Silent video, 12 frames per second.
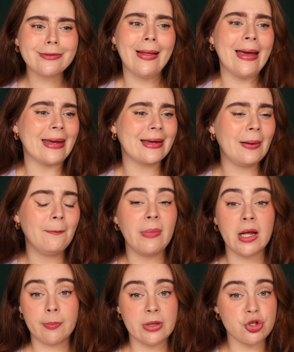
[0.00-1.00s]
like,
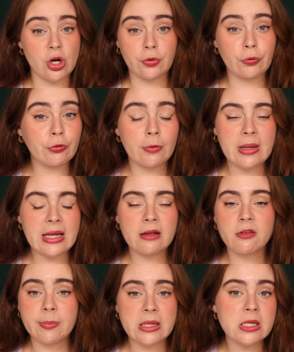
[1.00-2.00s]
makeup in general for me
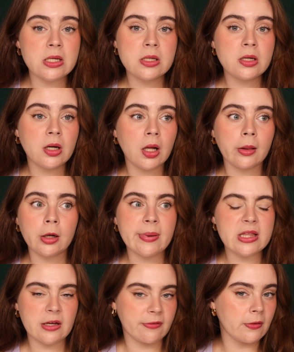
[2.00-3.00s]
has been a little
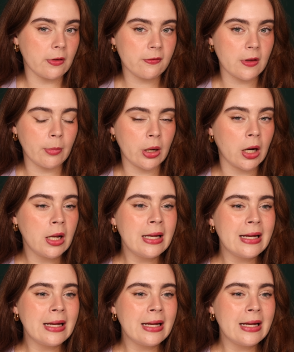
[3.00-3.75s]
bit different this summer.